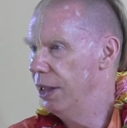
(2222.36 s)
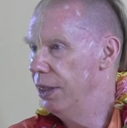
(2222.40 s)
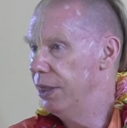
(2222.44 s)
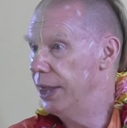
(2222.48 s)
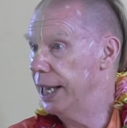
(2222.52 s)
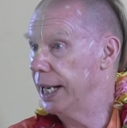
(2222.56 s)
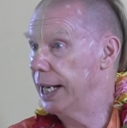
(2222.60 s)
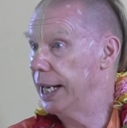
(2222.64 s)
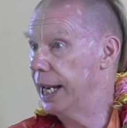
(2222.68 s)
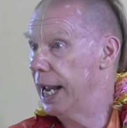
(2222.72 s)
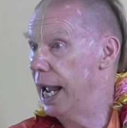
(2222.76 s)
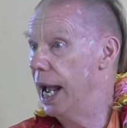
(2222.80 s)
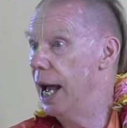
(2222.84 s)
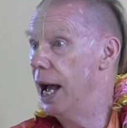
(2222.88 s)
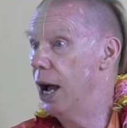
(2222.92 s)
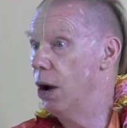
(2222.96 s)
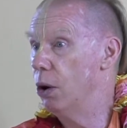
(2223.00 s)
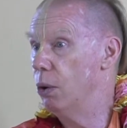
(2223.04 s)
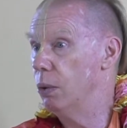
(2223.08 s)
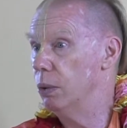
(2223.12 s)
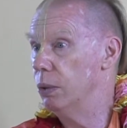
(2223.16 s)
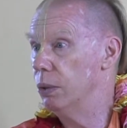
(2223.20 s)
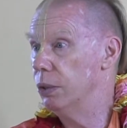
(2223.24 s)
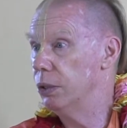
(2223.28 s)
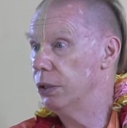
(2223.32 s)
the
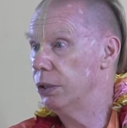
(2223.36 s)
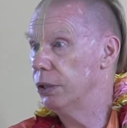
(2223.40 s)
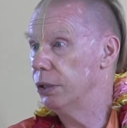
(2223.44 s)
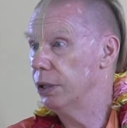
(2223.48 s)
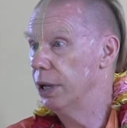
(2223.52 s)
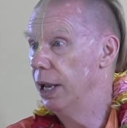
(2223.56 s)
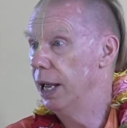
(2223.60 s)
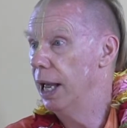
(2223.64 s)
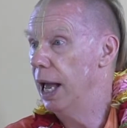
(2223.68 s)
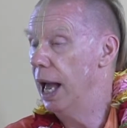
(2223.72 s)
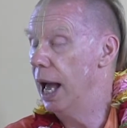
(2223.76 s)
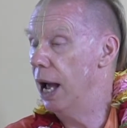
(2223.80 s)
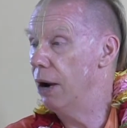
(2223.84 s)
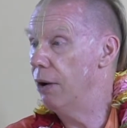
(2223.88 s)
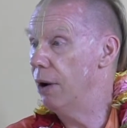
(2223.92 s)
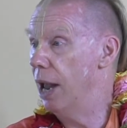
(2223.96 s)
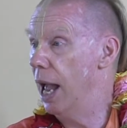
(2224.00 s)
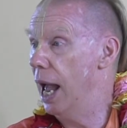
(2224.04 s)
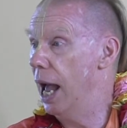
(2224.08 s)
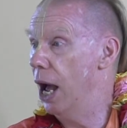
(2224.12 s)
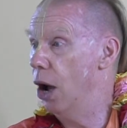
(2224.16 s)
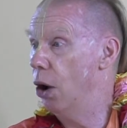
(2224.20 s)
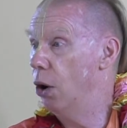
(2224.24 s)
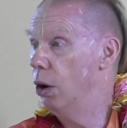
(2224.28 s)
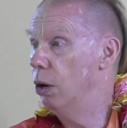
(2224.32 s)
cows are
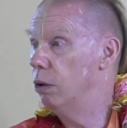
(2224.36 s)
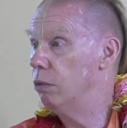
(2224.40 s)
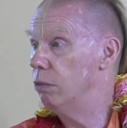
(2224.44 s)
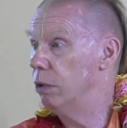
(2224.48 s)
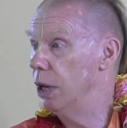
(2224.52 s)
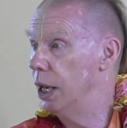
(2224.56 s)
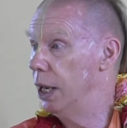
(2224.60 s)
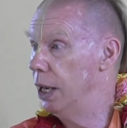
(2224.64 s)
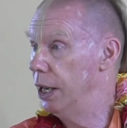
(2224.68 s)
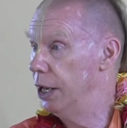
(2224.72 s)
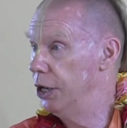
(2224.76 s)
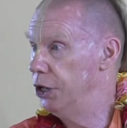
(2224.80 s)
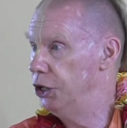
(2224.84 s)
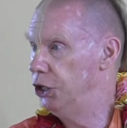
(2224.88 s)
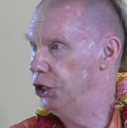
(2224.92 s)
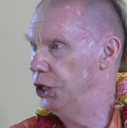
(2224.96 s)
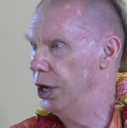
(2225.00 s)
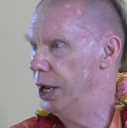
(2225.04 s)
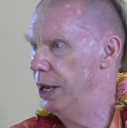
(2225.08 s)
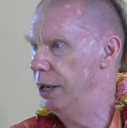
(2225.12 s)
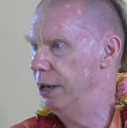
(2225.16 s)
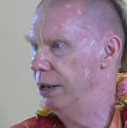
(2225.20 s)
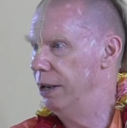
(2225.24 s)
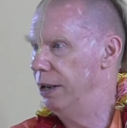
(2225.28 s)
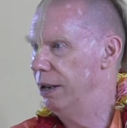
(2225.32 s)
our
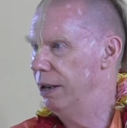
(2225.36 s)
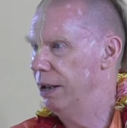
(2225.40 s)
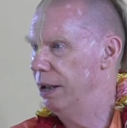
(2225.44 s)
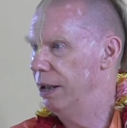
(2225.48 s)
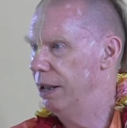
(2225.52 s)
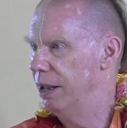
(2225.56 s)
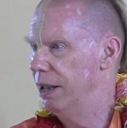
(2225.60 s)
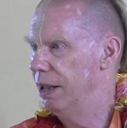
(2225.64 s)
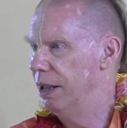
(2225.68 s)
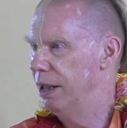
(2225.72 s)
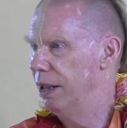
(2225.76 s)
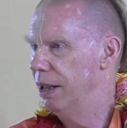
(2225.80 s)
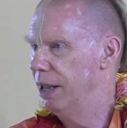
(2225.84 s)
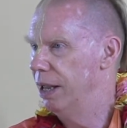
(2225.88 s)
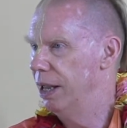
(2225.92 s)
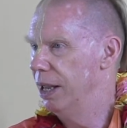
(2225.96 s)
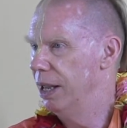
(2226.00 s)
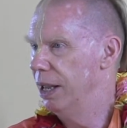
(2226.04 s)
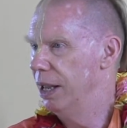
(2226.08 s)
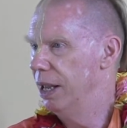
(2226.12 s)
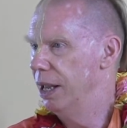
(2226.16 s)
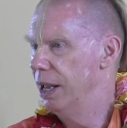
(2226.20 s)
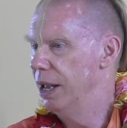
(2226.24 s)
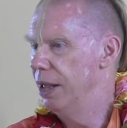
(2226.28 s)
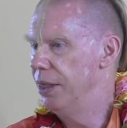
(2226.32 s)
religion.
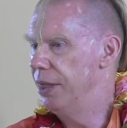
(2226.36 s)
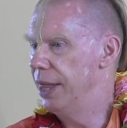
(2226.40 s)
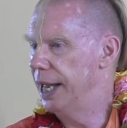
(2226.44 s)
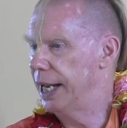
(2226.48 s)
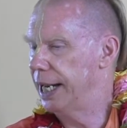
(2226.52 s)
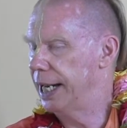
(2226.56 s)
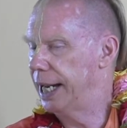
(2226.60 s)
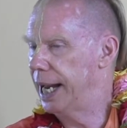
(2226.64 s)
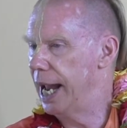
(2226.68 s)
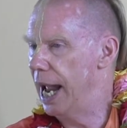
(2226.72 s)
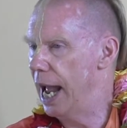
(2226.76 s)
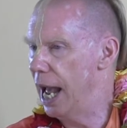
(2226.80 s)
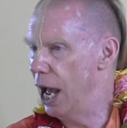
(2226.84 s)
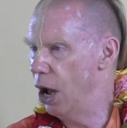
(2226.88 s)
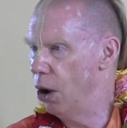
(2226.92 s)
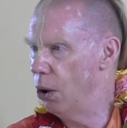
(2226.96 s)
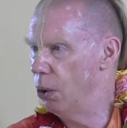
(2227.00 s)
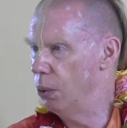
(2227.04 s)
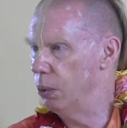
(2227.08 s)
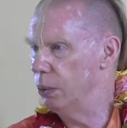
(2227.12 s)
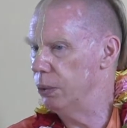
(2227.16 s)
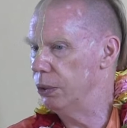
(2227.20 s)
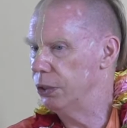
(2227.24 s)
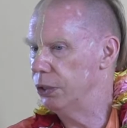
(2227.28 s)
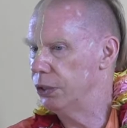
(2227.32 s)
The
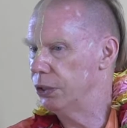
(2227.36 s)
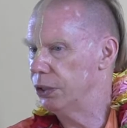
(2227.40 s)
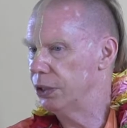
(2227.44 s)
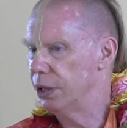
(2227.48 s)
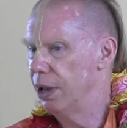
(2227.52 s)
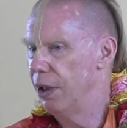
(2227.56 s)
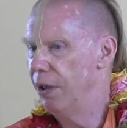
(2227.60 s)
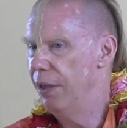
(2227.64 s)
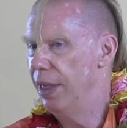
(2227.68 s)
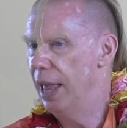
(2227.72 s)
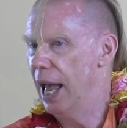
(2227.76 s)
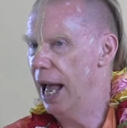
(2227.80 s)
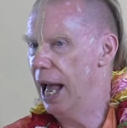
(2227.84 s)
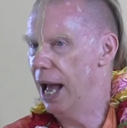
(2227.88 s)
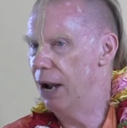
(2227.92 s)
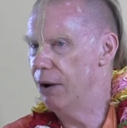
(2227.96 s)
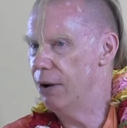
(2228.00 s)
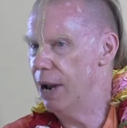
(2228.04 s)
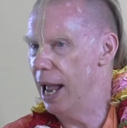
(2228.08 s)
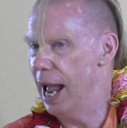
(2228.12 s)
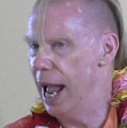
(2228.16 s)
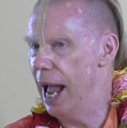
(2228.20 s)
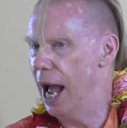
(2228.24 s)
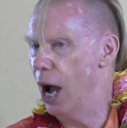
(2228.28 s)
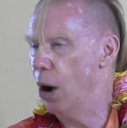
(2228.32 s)
cows
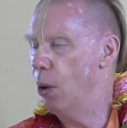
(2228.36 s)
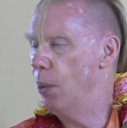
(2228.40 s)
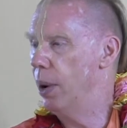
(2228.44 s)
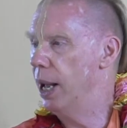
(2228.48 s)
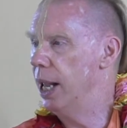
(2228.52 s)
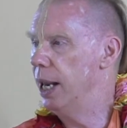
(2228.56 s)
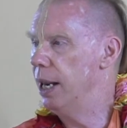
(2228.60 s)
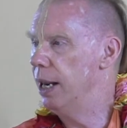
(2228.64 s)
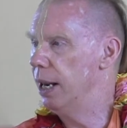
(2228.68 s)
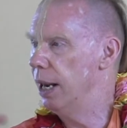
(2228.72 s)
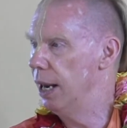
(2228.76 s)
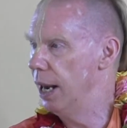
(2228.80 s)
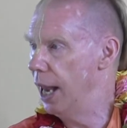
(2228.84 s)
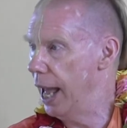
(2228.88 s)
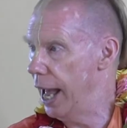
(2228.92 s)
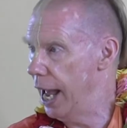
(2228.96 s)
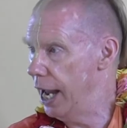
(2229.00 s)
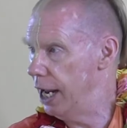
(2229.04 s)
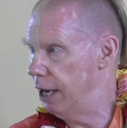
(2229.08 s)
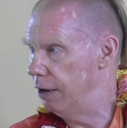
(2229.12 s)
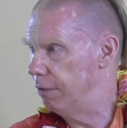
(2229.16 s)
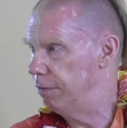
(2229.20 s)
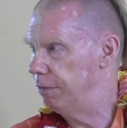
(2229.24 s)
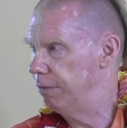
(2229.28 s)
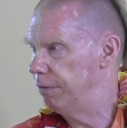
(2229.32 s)
are our
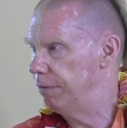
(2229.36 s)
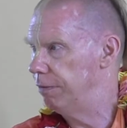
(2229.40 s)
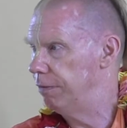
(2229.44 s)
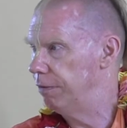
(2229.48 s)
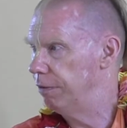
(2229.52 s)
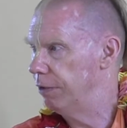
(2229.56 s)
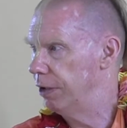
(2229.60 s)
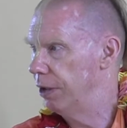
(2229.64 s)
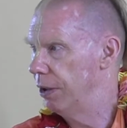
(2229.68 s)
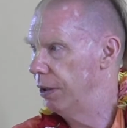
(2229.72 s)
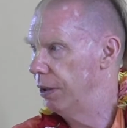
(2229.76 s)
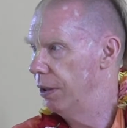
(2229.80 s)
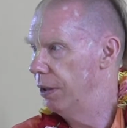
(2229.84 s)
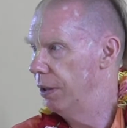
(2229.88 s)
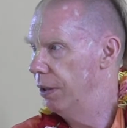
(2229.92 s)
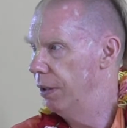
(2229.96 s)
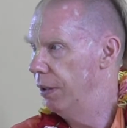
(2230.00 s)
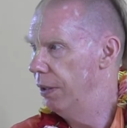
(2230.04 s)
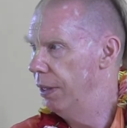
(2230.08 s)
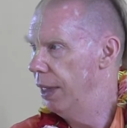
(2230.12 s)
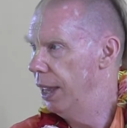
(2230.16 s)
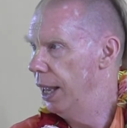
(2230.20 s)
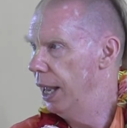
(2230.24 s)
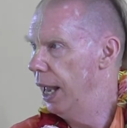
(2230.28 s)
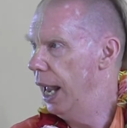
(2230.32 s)
life.
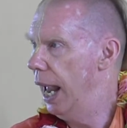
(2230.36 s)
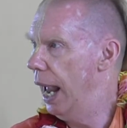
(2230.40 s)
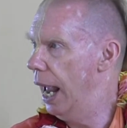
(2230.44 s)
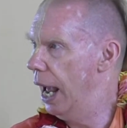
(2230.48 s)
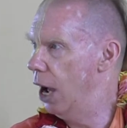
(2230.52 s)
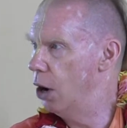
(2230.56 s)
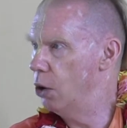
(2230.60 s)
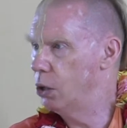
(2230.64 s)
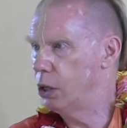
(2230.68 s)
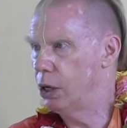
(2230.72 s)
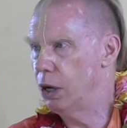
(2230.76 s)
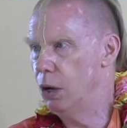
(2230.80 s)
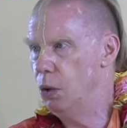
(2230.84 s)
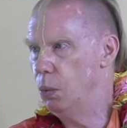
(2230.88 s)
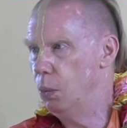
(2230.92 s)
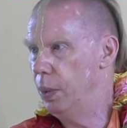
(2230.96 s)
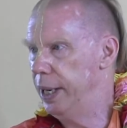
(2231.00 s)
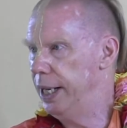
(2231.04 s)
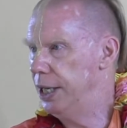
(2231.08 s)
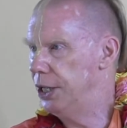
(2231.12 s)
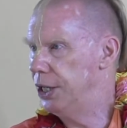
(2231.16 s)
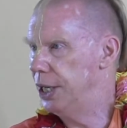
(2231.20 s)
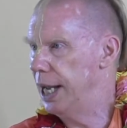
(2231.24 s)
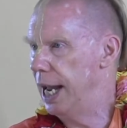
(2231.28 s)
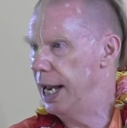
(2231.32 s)
How can we
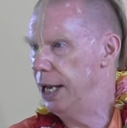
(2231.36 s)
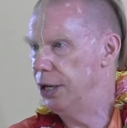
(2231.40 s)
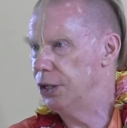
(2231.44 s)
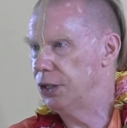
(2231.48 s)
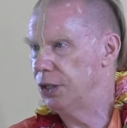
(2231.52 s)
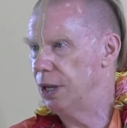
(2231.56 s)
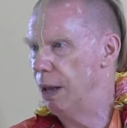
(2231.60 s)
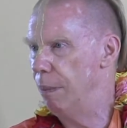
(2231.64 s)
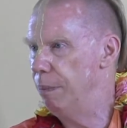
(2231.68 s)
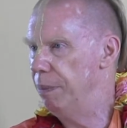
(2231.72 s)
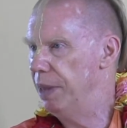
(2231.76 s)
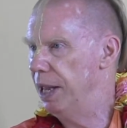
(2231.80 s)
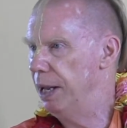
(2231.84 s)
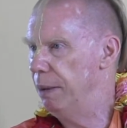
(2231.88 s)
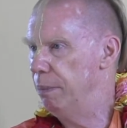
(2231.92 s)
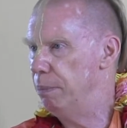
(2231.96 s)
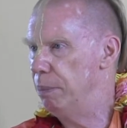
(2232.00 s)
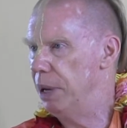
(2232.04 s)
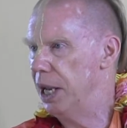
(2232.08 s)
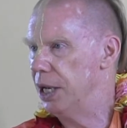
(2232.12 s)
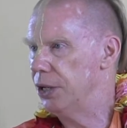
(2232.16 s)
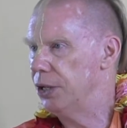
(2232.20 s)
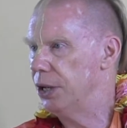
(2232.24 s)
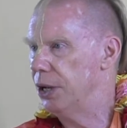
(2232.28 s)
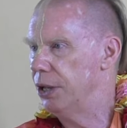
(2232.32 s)
take something
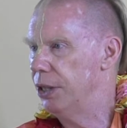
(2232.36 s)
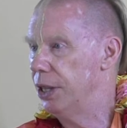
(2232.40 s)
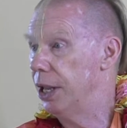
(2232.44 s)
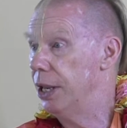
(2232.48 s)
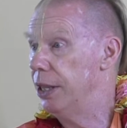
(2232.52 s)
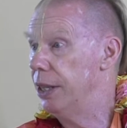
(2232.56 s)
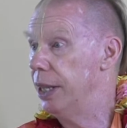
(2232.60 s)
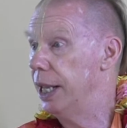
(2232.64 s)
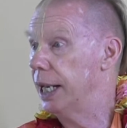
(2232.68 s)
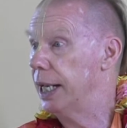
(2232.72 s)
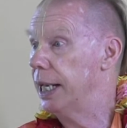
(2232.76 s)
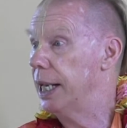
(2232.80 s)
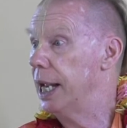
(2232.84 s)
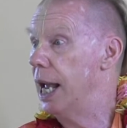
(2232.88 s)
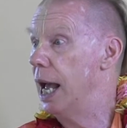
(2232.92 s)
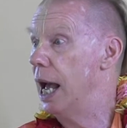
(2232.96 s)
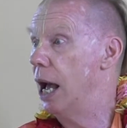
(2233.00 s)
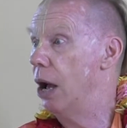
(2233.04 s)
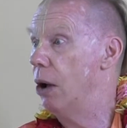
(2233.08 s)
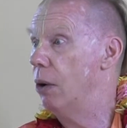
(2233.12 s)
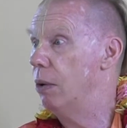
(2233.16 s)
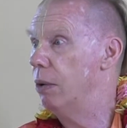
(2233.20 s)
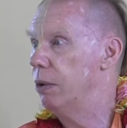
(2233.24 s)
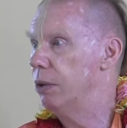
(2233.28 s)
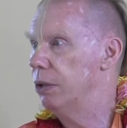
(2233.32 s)
better than the
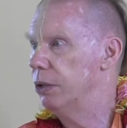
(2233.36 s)
cow?